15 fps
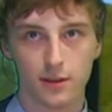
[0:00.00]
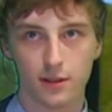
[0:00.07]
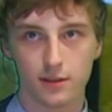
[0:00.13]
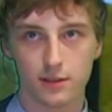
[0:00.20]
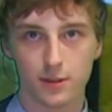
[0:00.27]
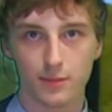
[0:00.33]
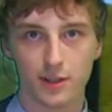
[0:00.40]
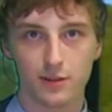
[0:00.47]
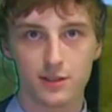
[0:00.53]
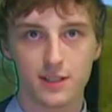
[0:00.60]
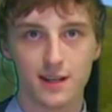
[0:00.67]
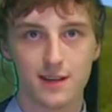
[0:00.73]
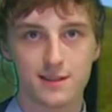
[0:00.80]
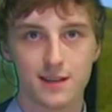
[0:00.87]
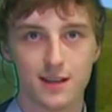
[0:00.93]
than
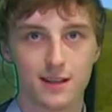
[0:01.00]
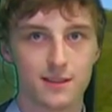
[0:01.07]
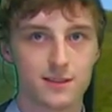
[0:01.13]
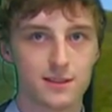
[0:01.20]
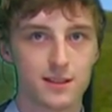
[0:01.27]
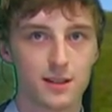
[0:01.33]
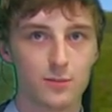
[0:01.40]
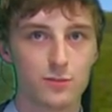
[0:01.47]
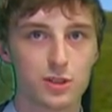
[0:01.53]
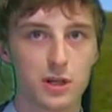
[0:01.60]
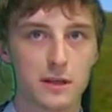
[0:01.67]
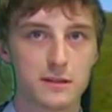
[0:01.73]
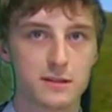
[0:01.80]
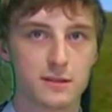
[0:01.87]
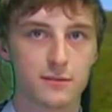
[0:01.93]
WTSA's Tim
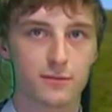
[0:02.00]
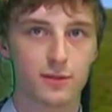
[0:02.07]
Johnson